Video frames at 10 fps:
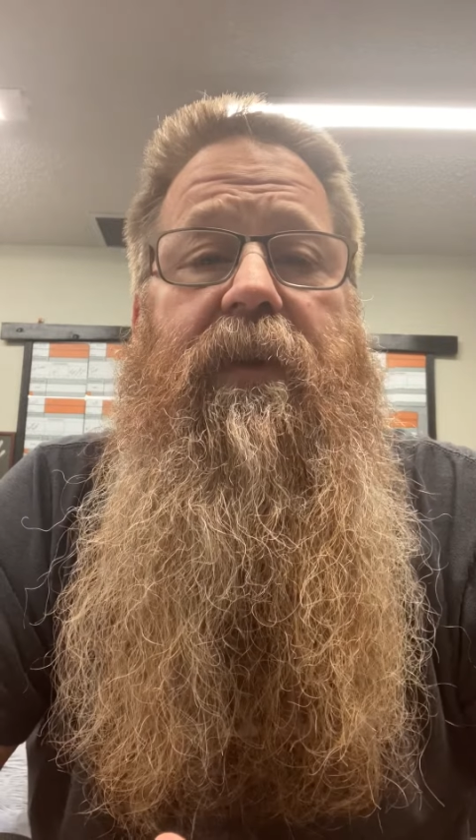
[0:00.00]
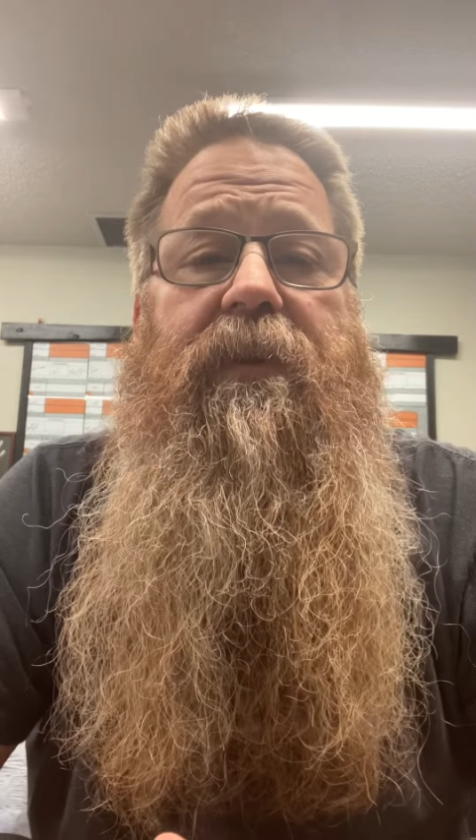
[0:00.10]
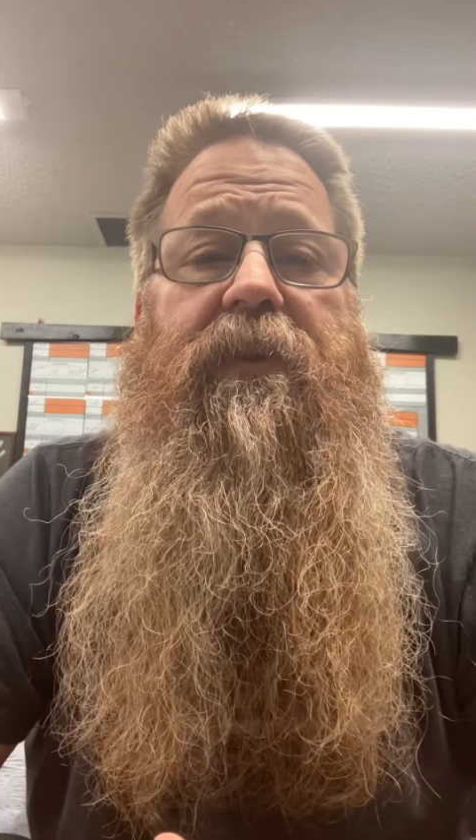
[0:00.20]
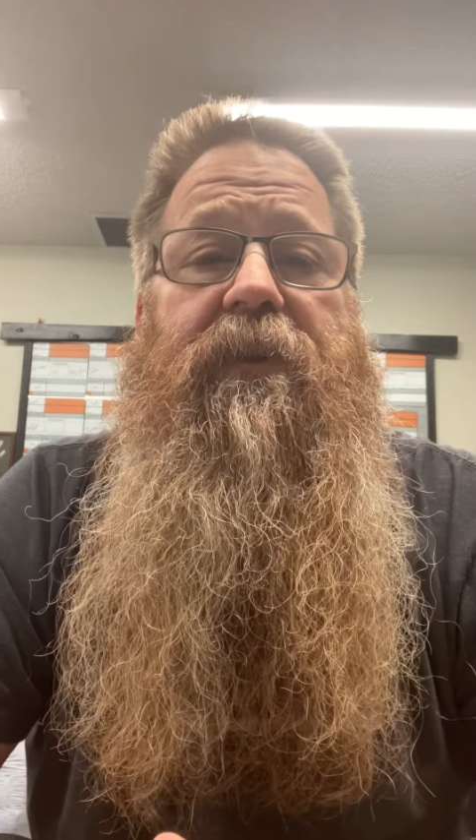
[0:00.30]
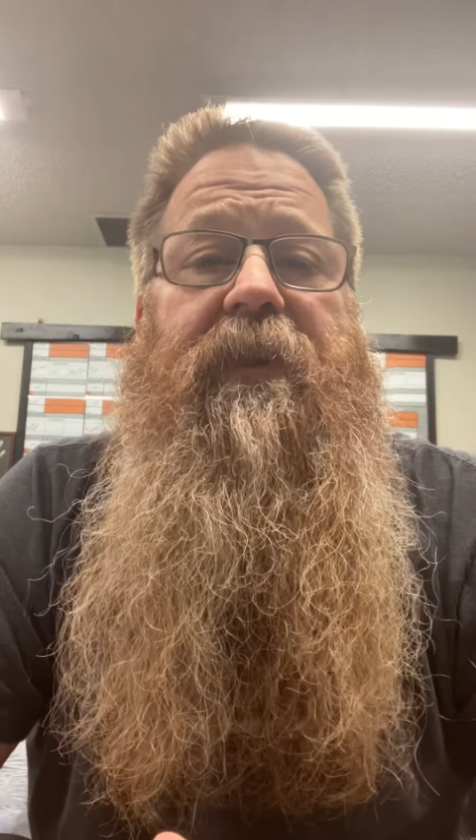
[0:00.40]

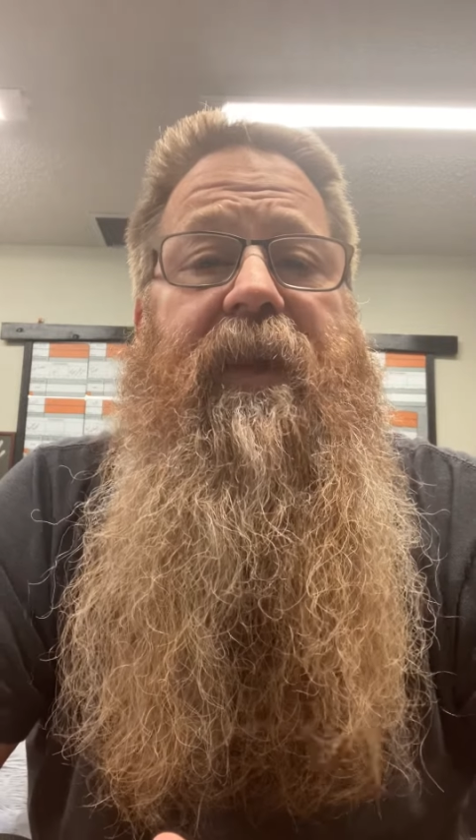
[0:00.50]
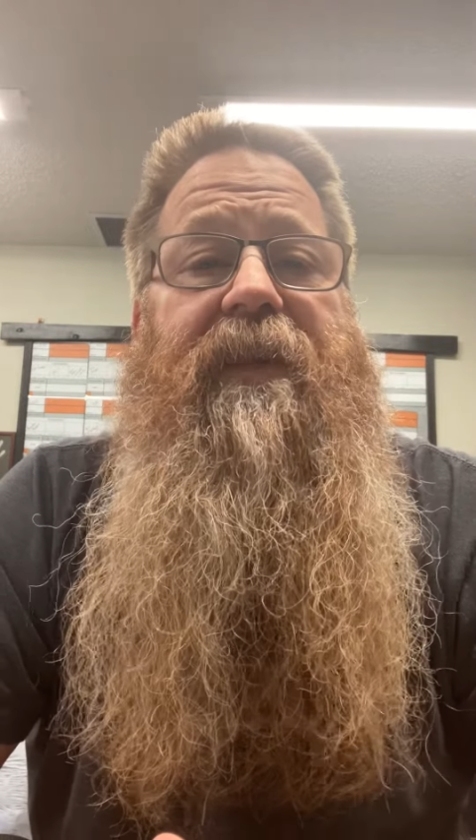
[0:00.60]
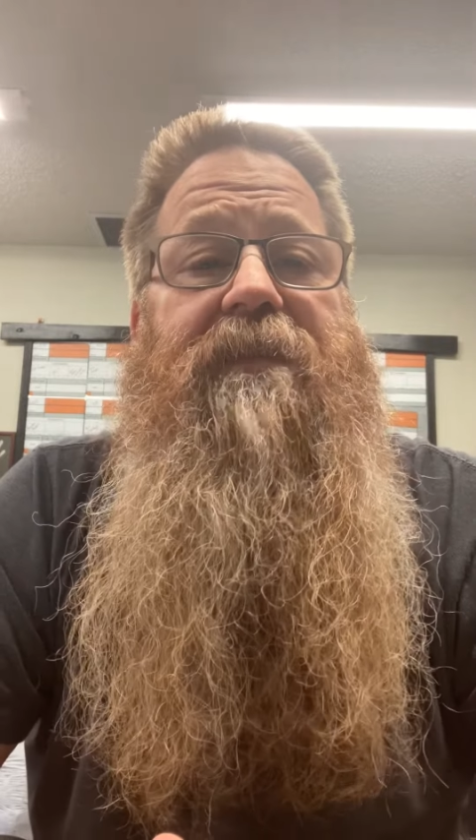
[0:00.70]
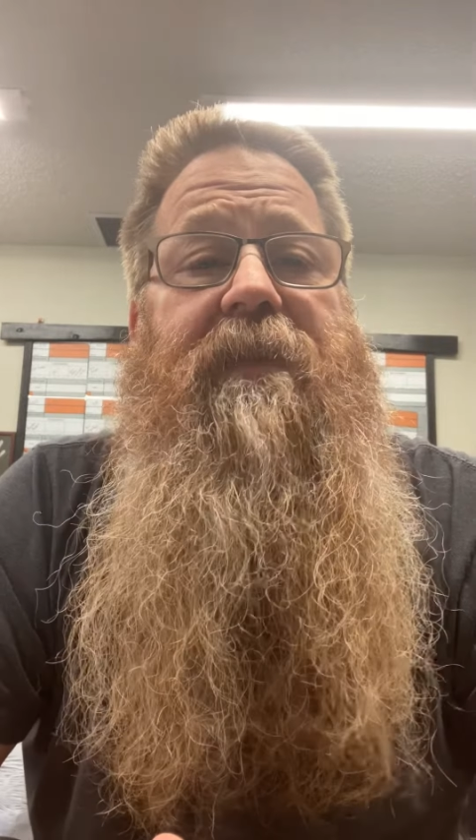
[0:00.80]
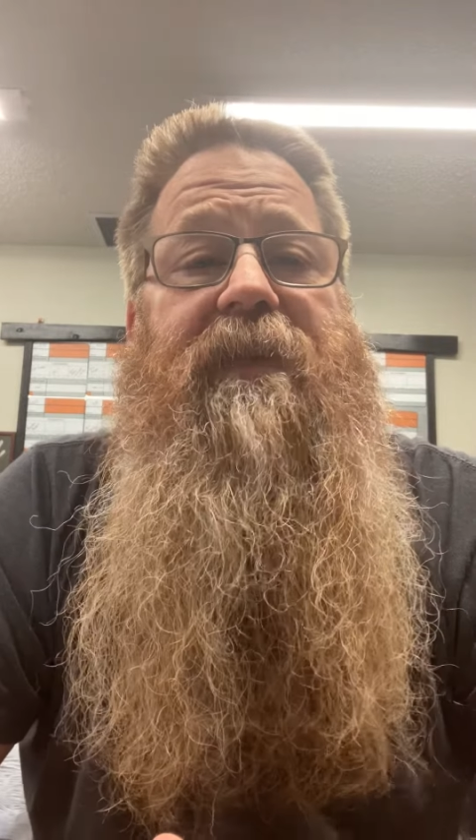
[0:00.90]
So today,
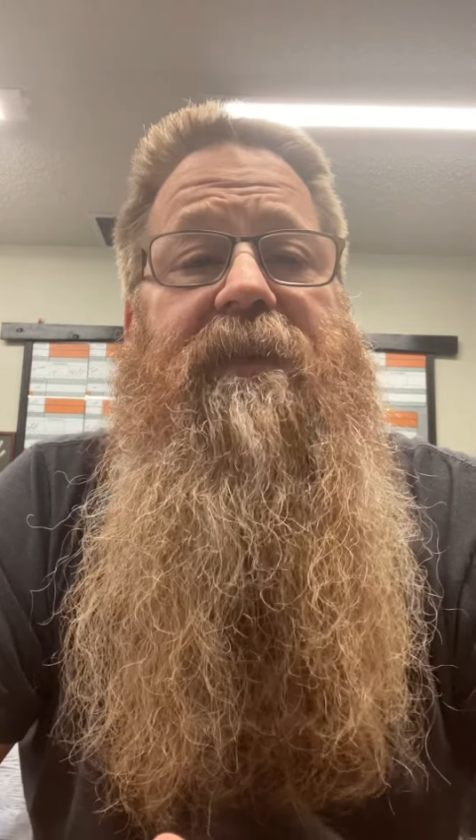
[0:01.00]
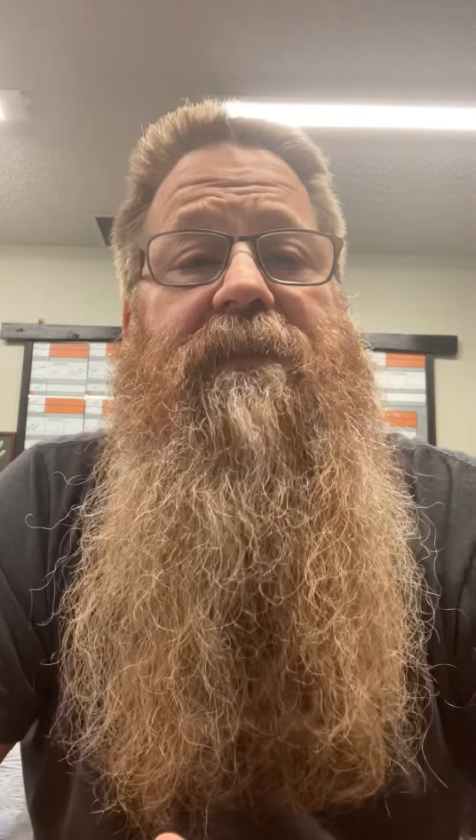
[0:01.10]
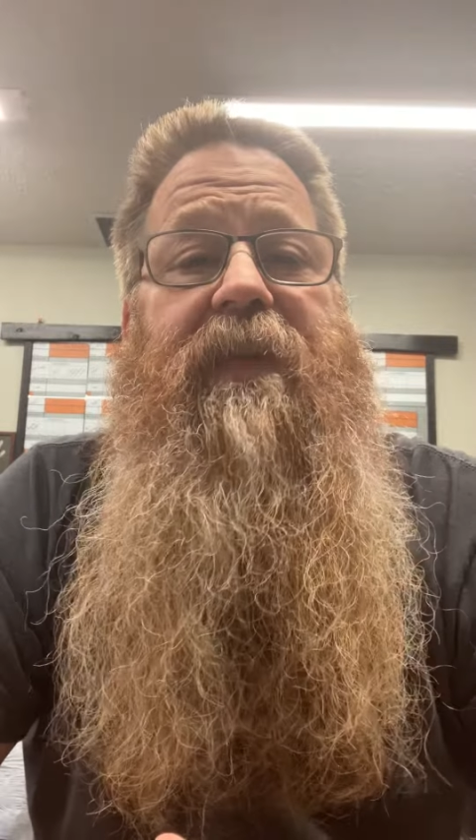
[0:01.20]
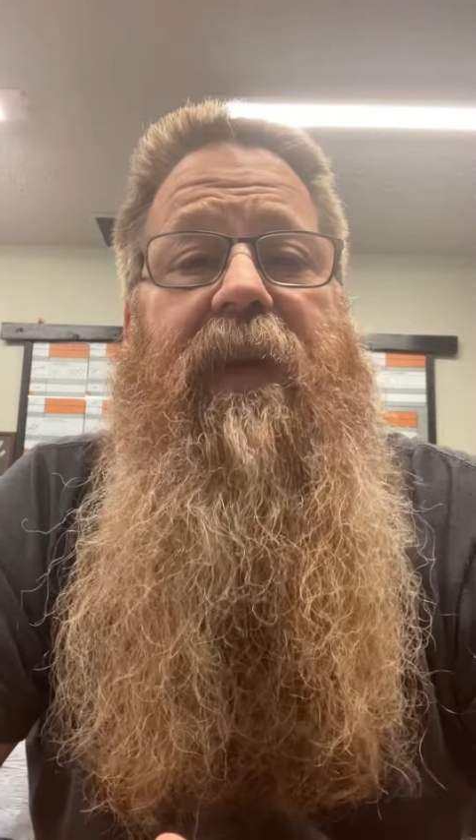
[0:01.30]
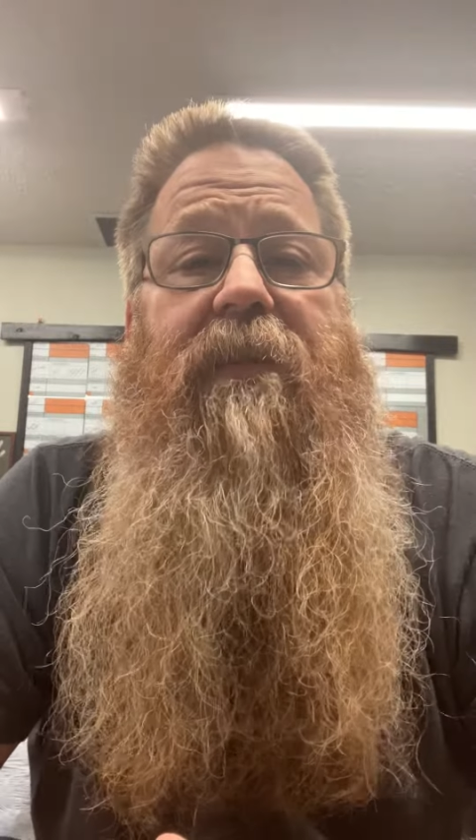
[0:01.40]
spend some
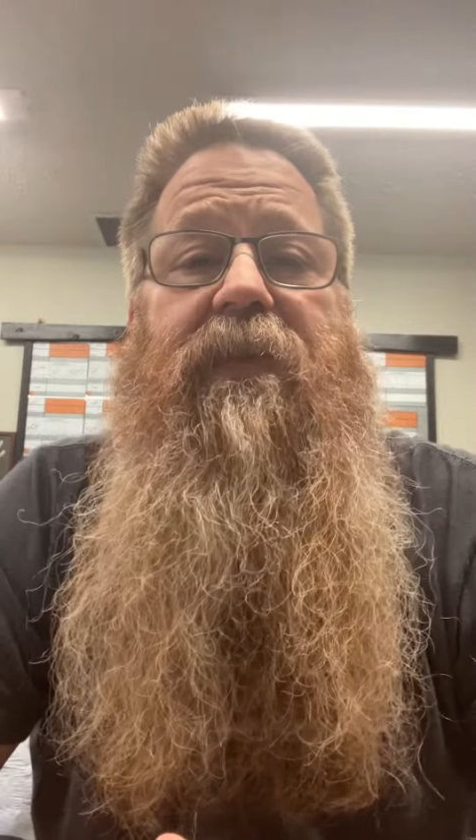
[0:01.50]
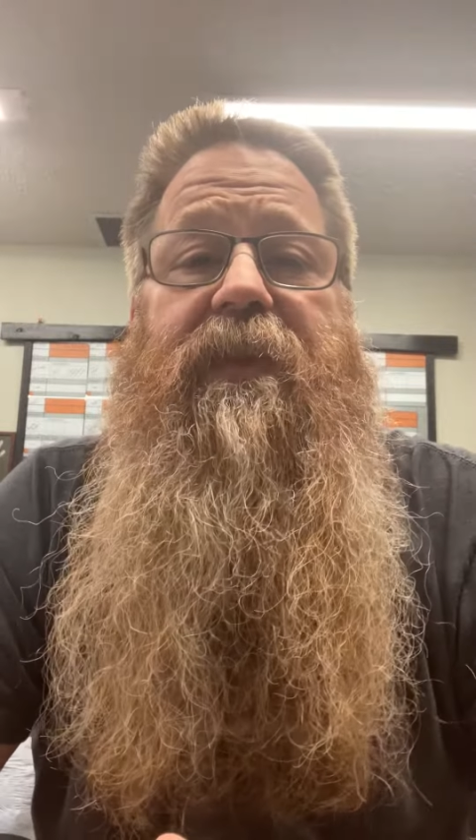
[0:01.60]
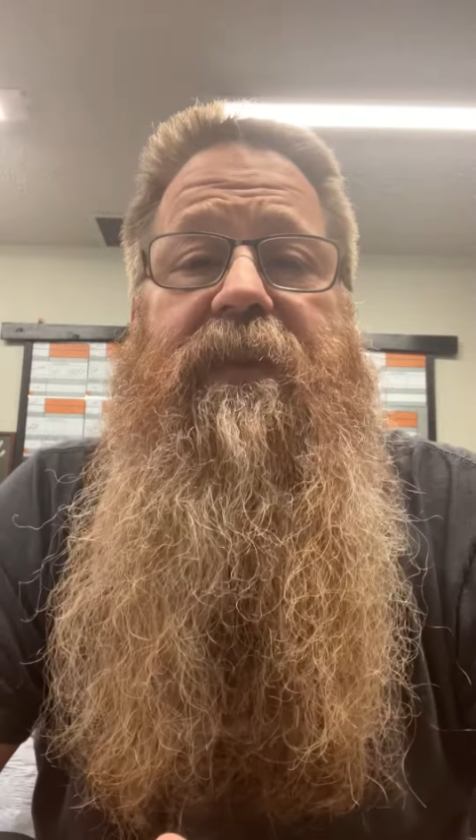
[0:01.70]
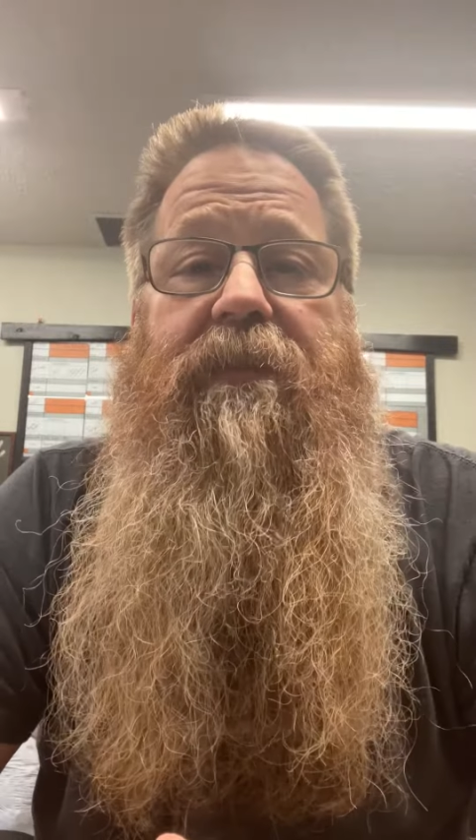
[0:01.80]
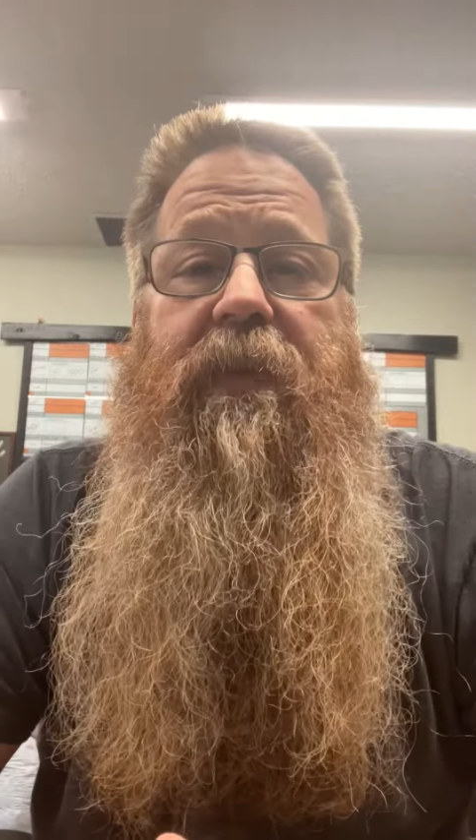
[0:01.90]
time with
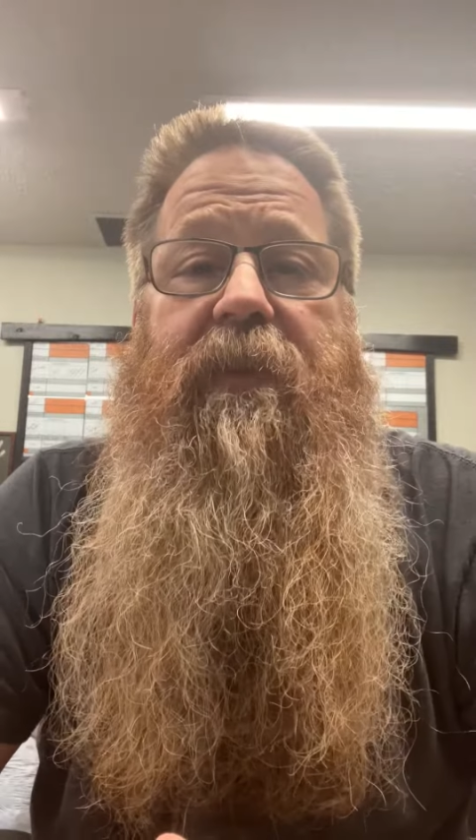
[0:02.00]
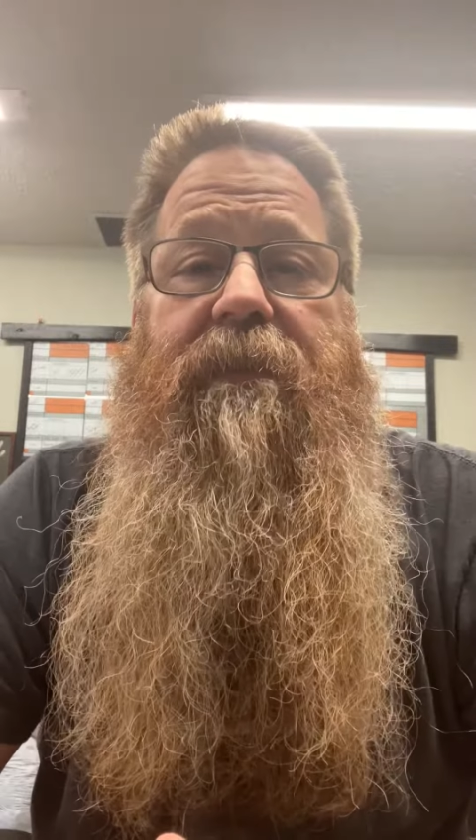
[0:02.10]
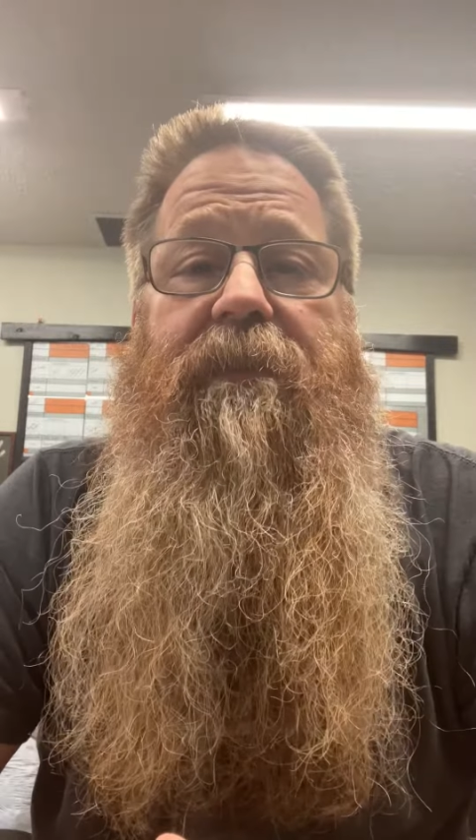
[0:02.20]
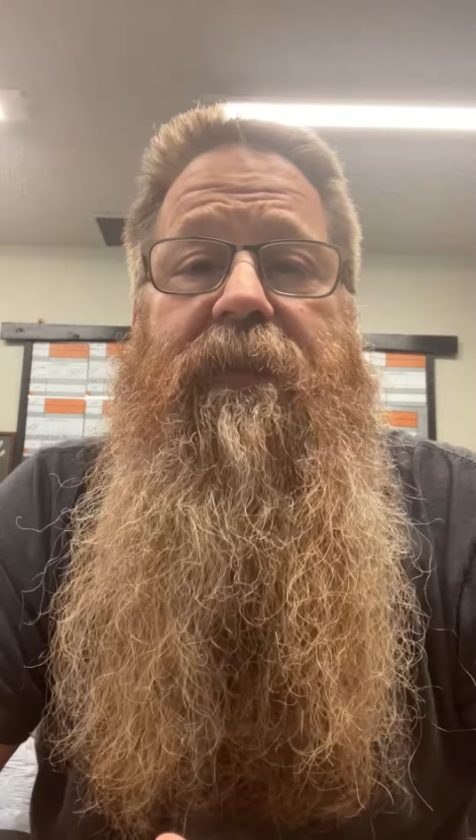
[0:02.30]
the Spirit.